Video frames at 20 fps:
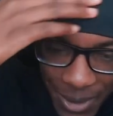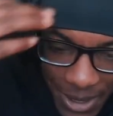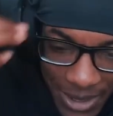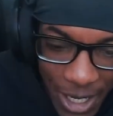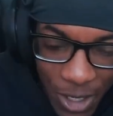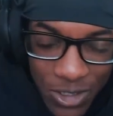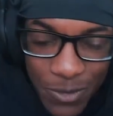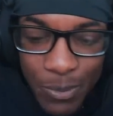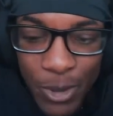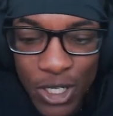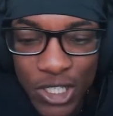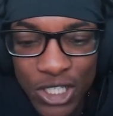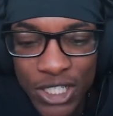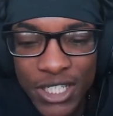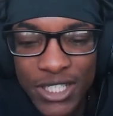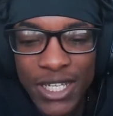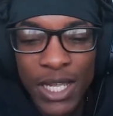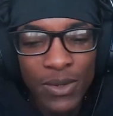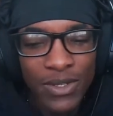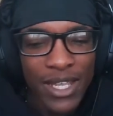That was Bird
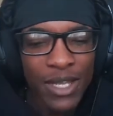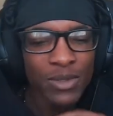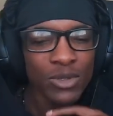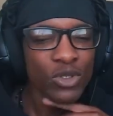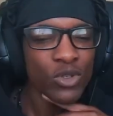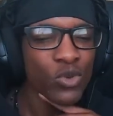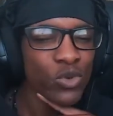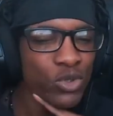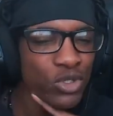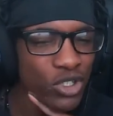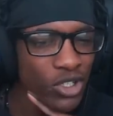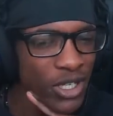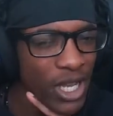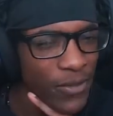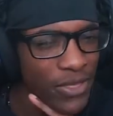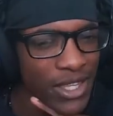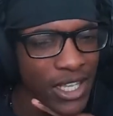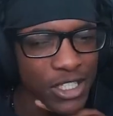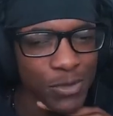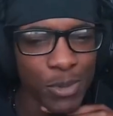Chest. That, that was a cool song. I
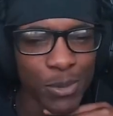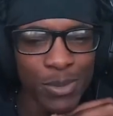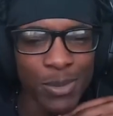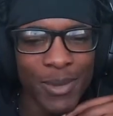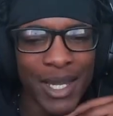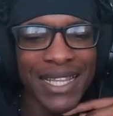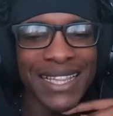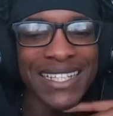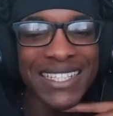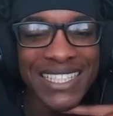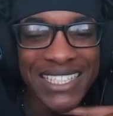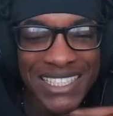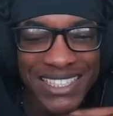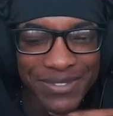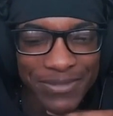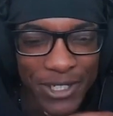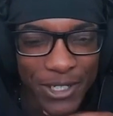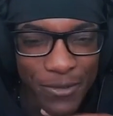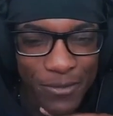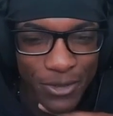think that's probably my least
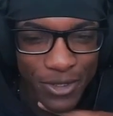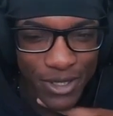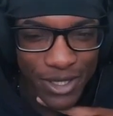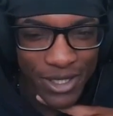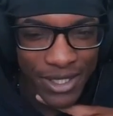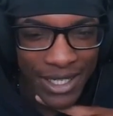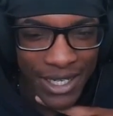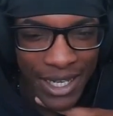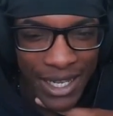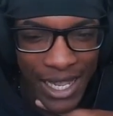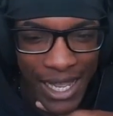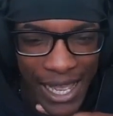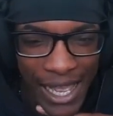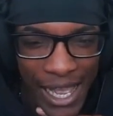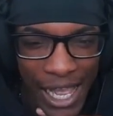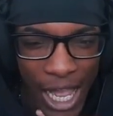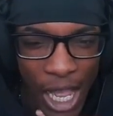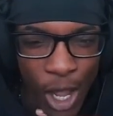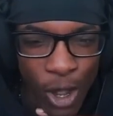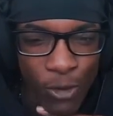favorite
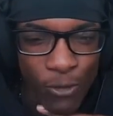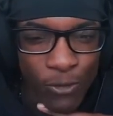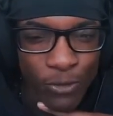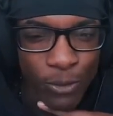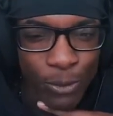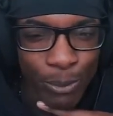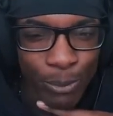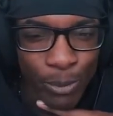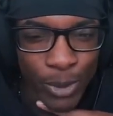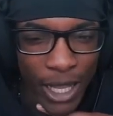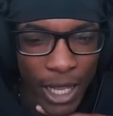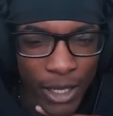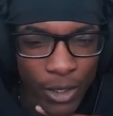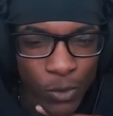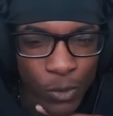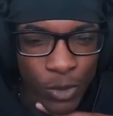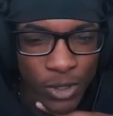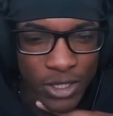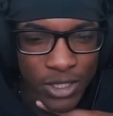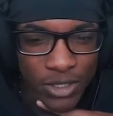out of like
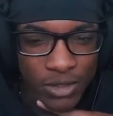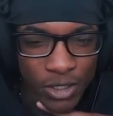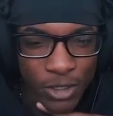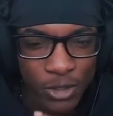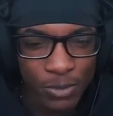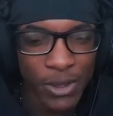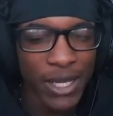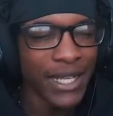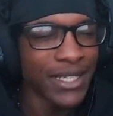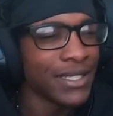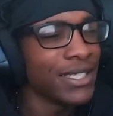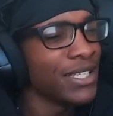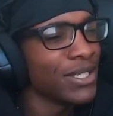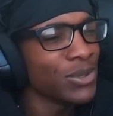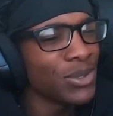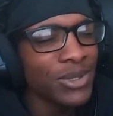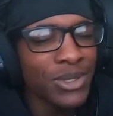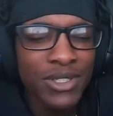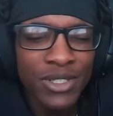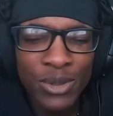all these songs, but like it,
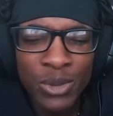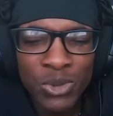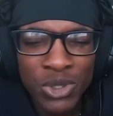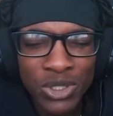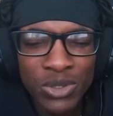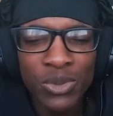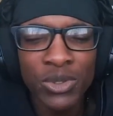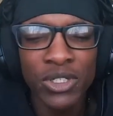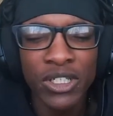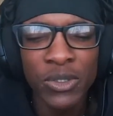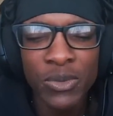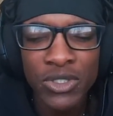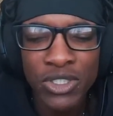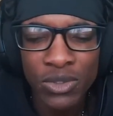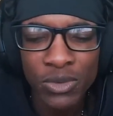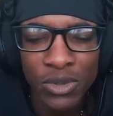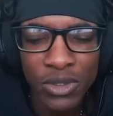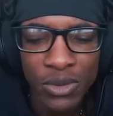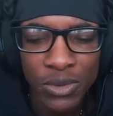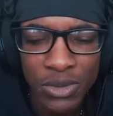you know, it was still it was
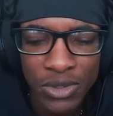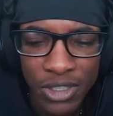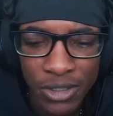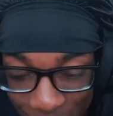still a cool song.